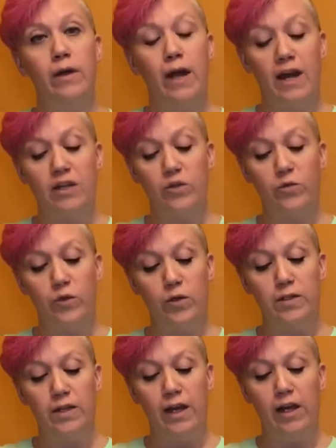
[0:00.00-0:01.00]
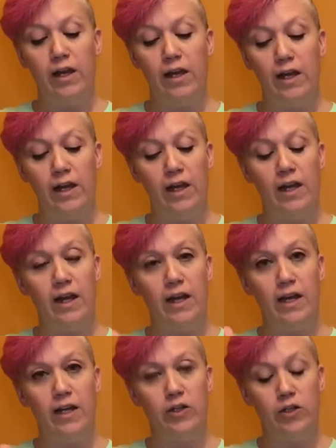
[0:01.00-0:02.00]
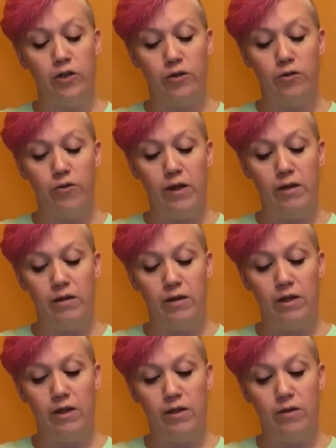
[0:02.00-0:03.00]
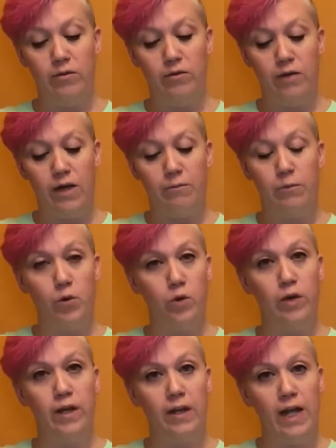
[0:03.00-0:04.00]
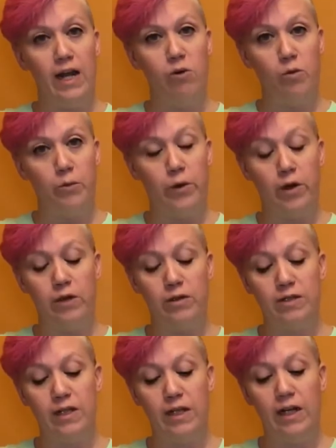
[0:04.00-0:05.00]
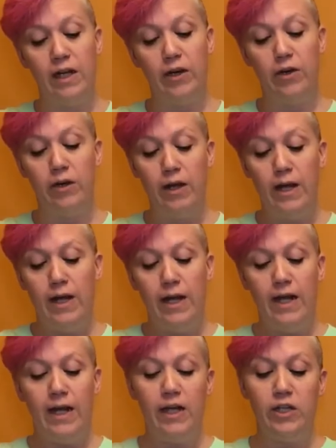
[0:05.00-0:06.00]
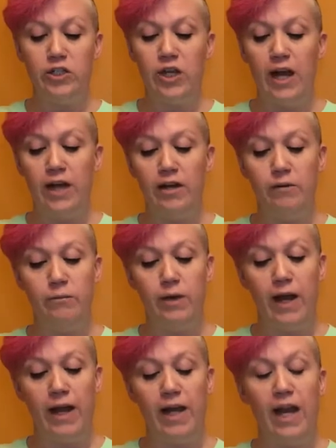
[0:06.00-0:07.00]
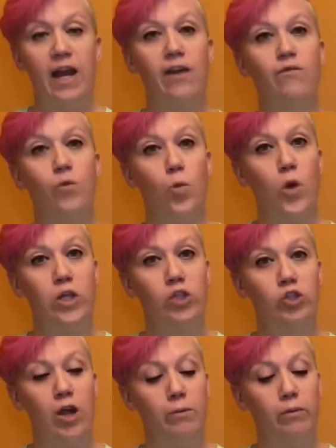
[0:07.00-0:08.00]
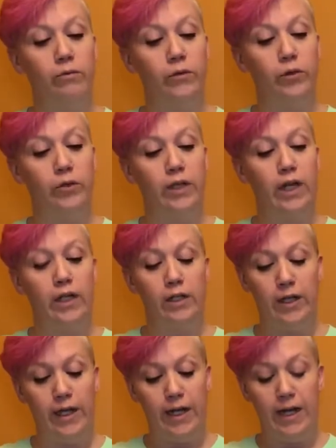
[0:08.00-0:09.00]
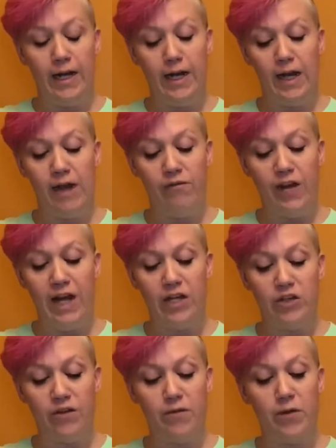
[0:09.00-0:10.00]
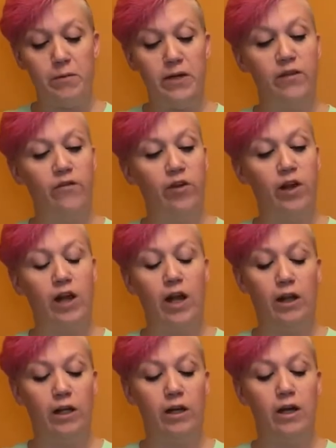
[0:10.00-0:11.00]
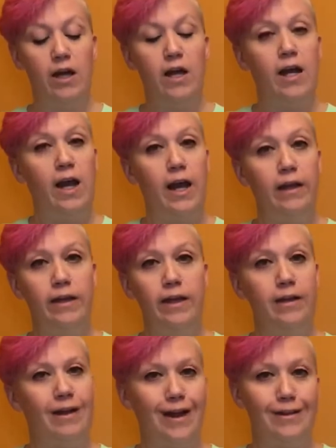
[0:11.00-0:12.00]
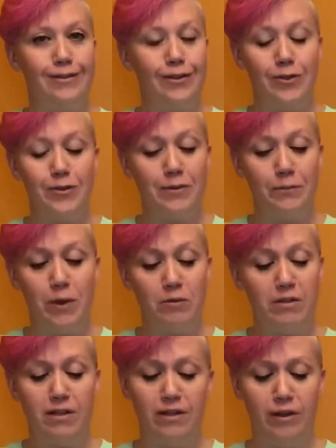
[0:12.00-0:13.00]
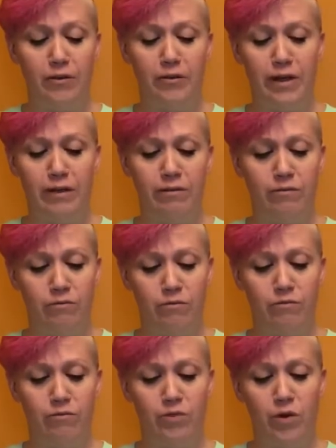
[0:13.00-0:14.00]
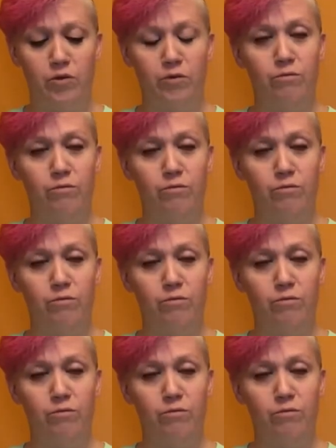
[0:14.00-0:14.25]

as full as I could get it, and I took 3, I poured equal parts in here. Each item I gave 1 drop of food coloring, and I gave each of them a different color. And then I just used a Post-it note and wrote